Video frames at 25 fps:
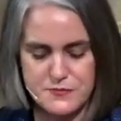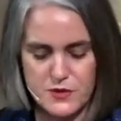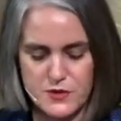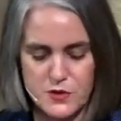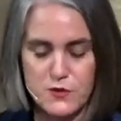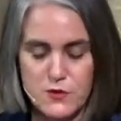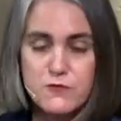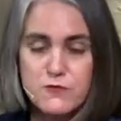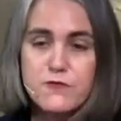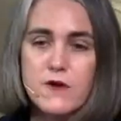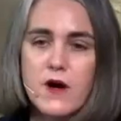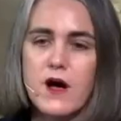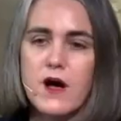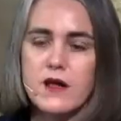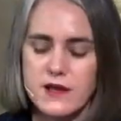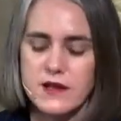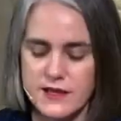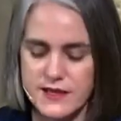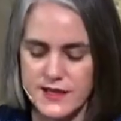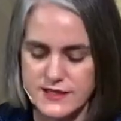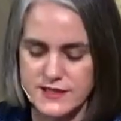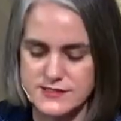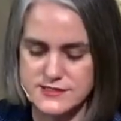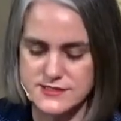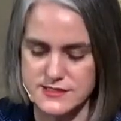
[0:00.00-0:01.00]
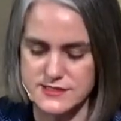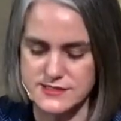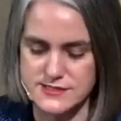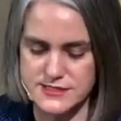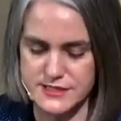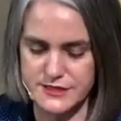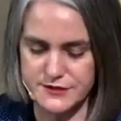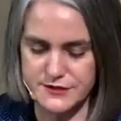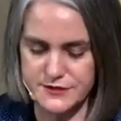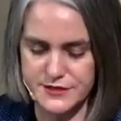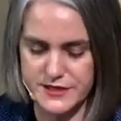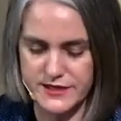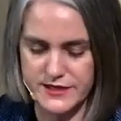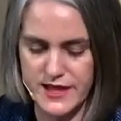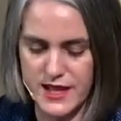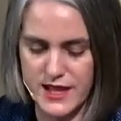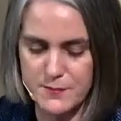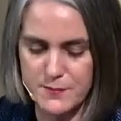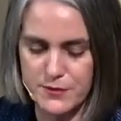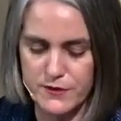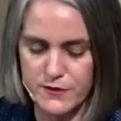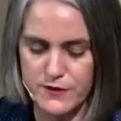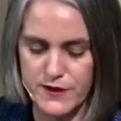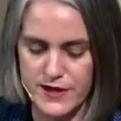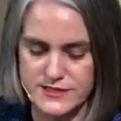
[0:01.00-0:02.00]
who fought against the Syrian
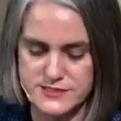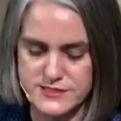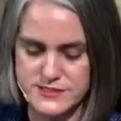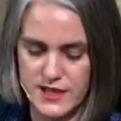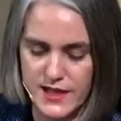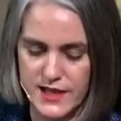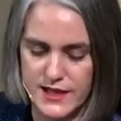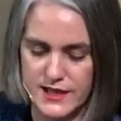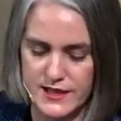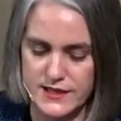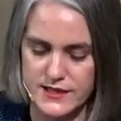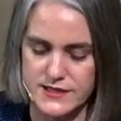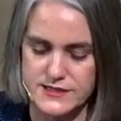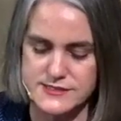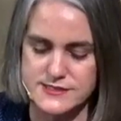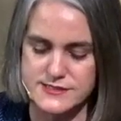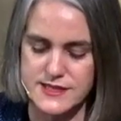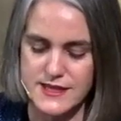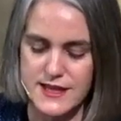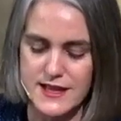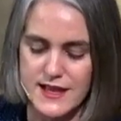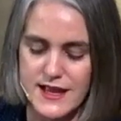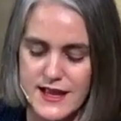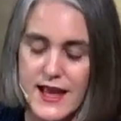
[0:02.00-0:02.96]
emperor Antiochus,